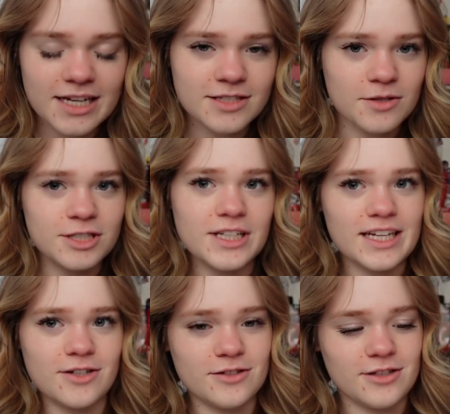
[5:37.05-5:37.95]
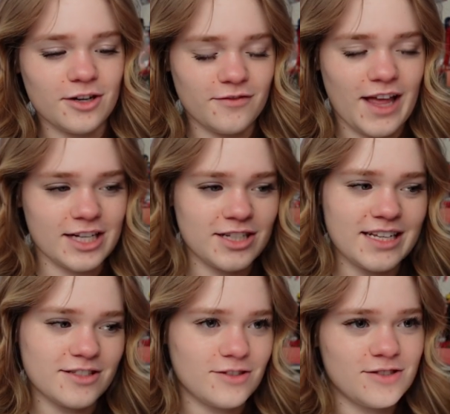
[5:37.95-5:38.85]
And so she like turns on her flashlight
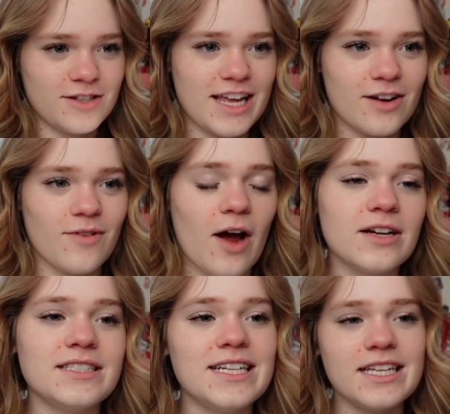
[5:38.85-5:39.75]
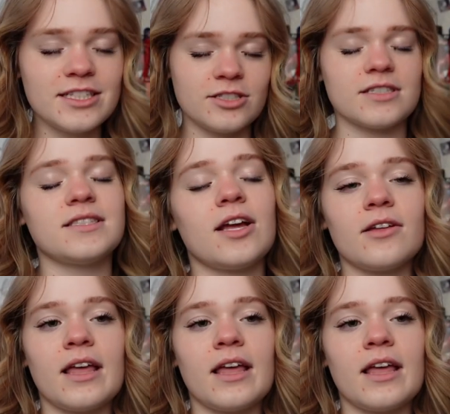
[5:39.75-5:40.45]
and starts looking around, and Tiki's just there